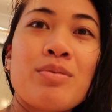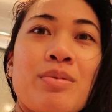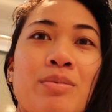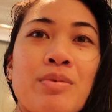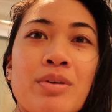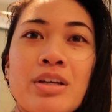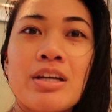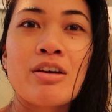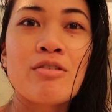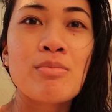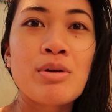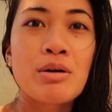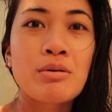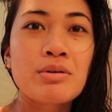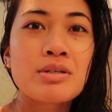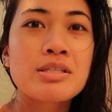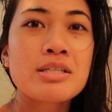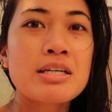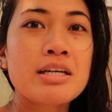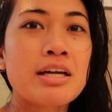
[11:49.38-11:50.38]
at
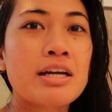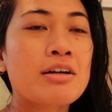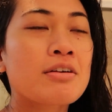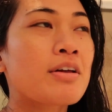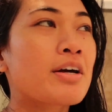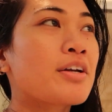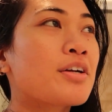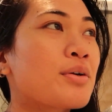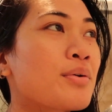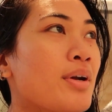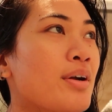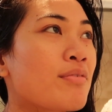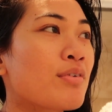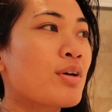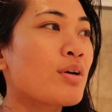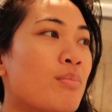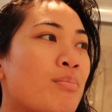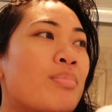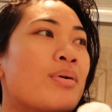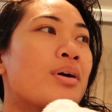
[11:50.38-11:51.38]
Justin, and now I'm
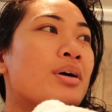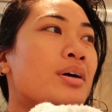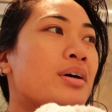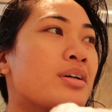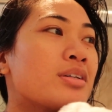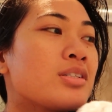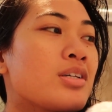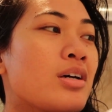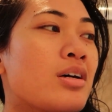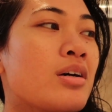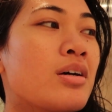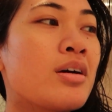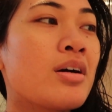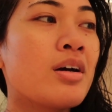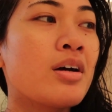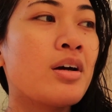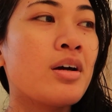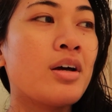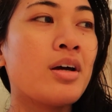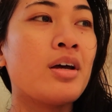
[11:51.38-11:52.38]
like
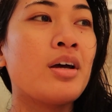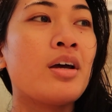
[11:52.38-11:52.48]
self-conscious.